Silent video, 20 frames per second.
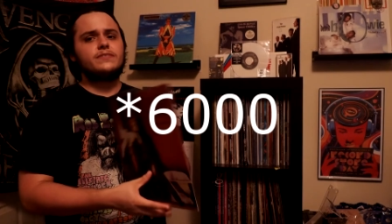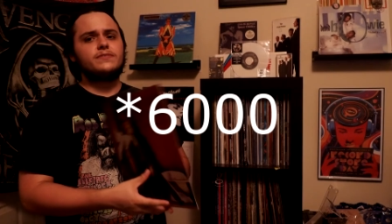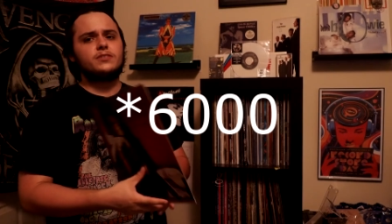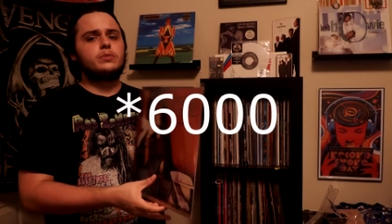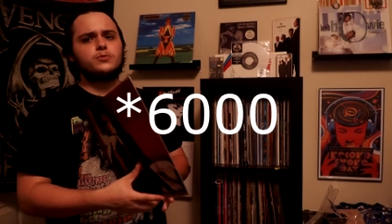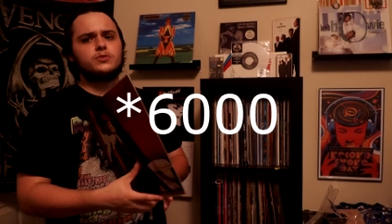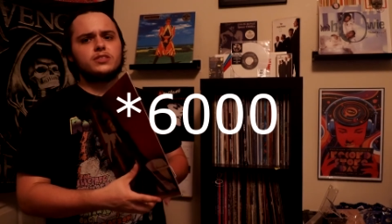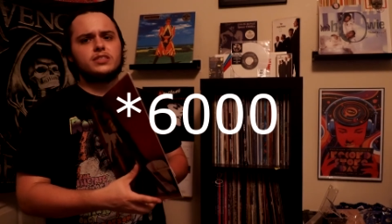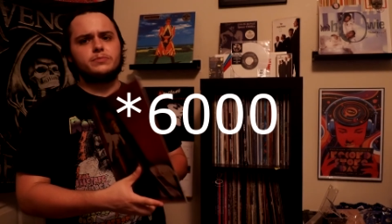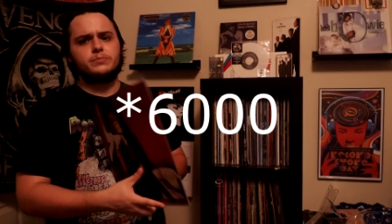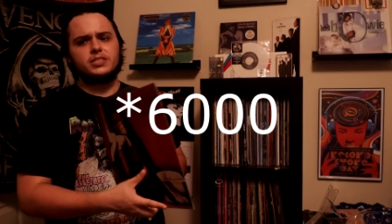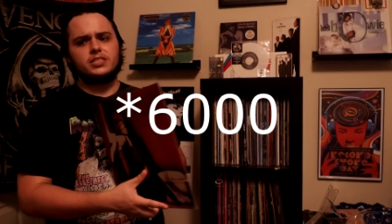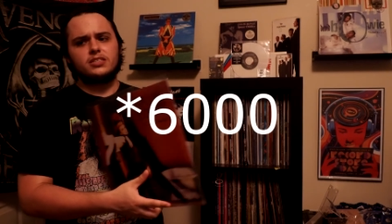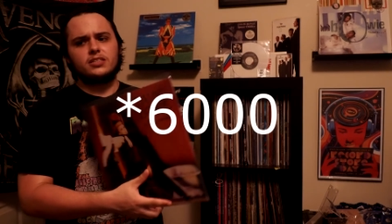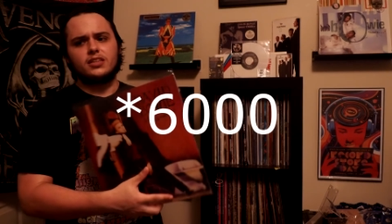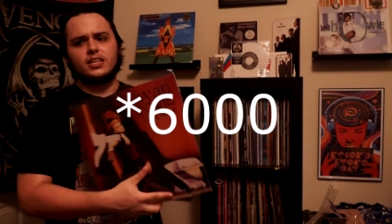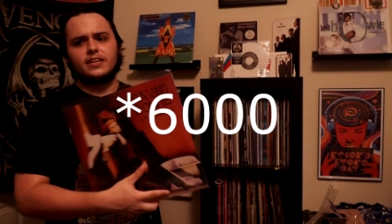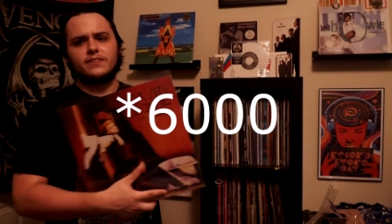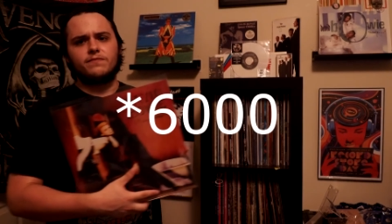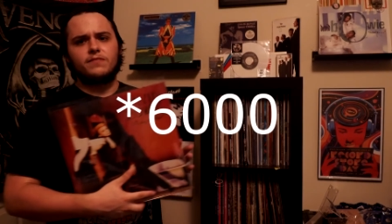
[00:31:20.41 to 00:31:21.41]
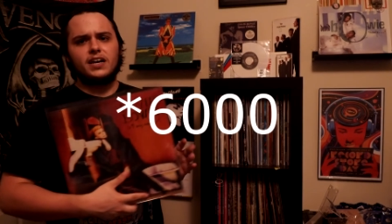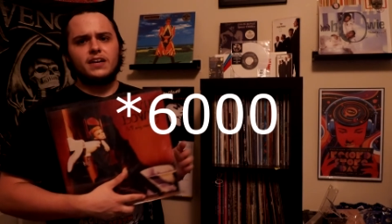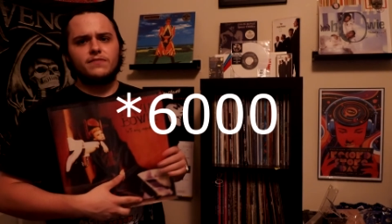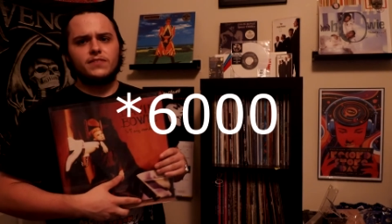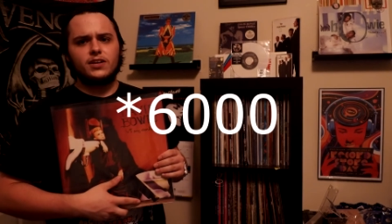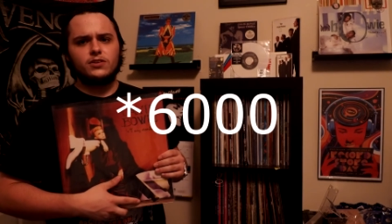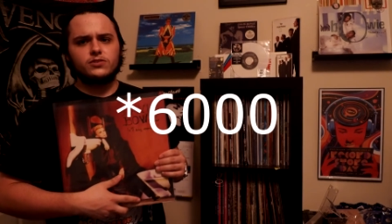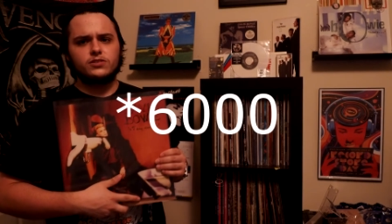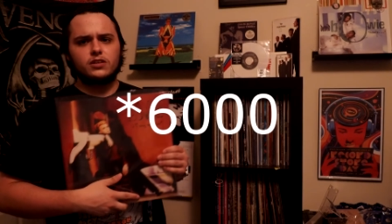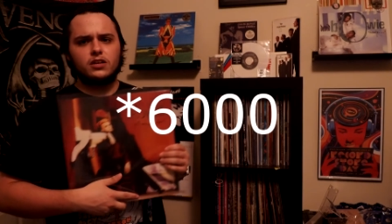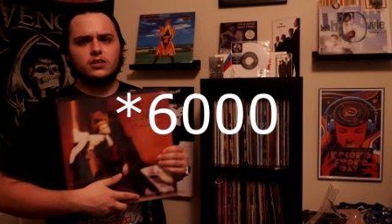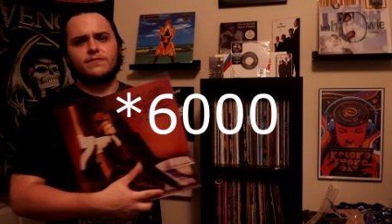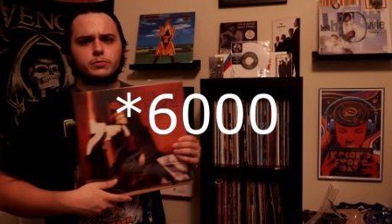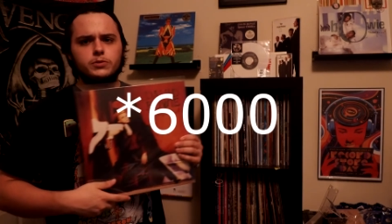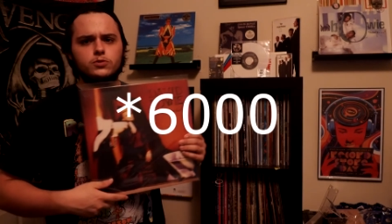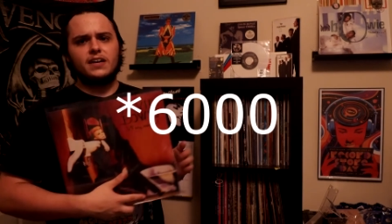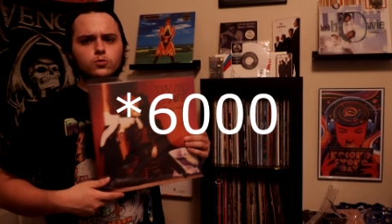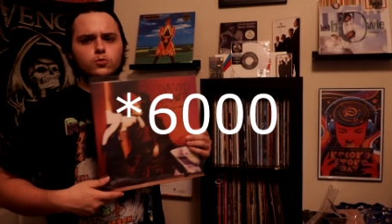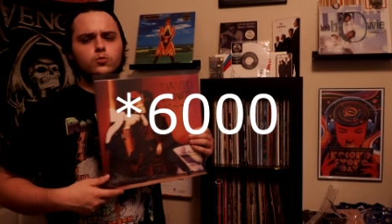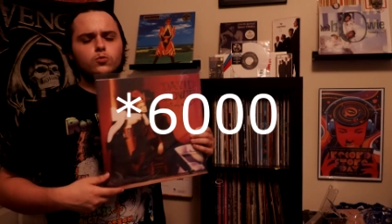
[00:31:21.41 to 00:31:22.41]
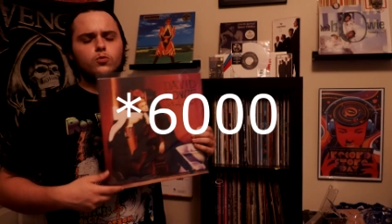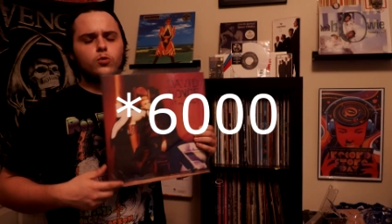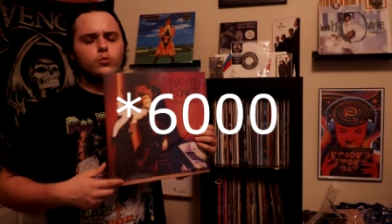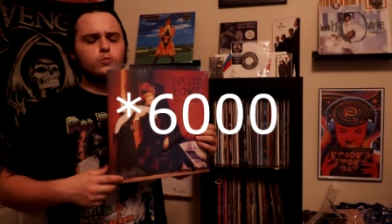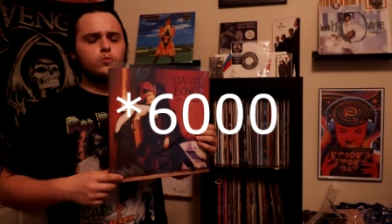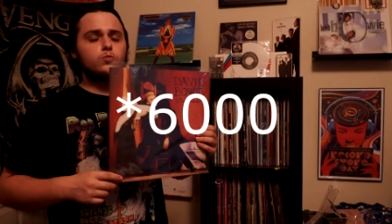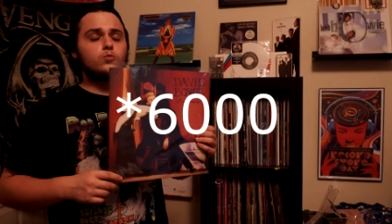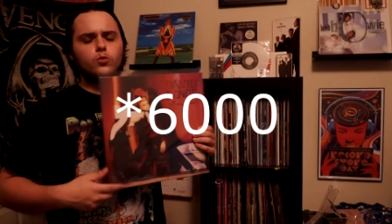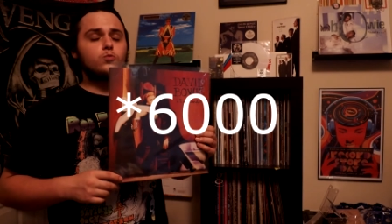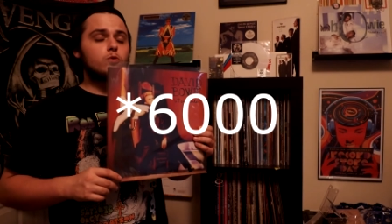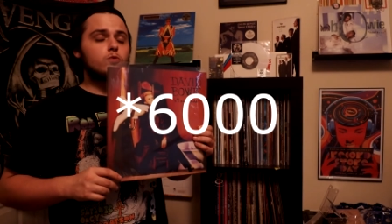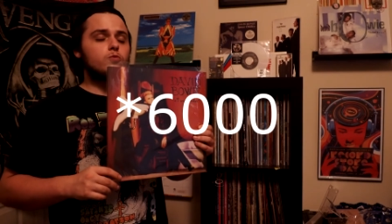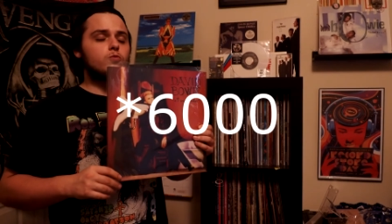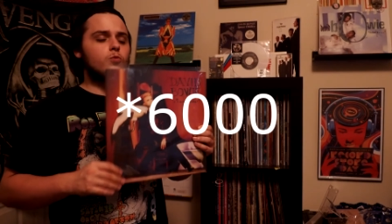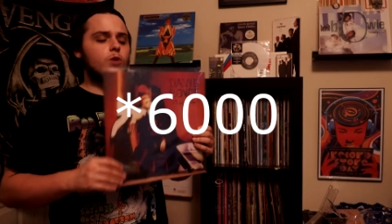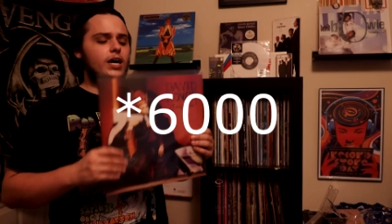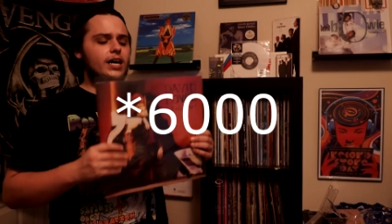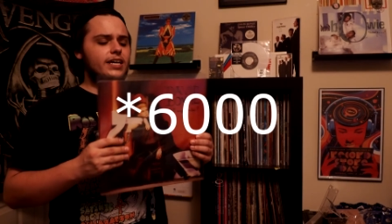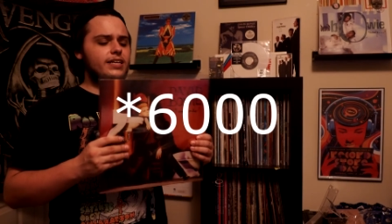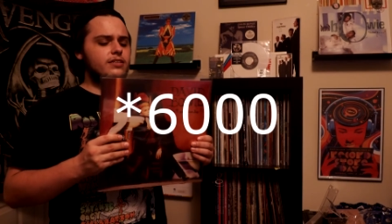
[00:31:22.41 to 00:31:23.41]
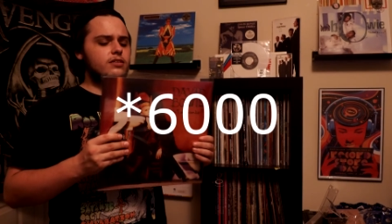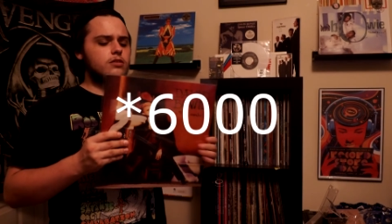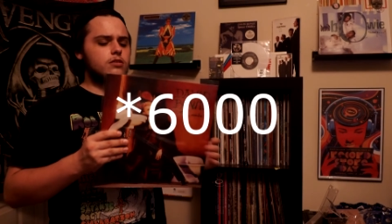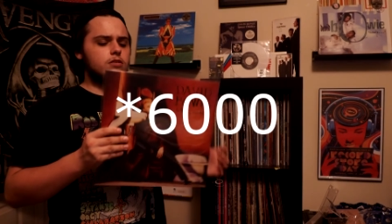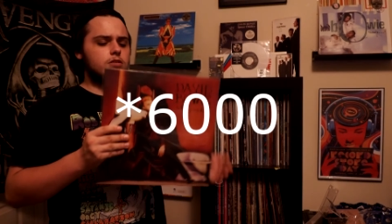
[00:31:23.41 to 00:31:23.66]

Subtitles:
this was limited to like 5,000 copies worldwide.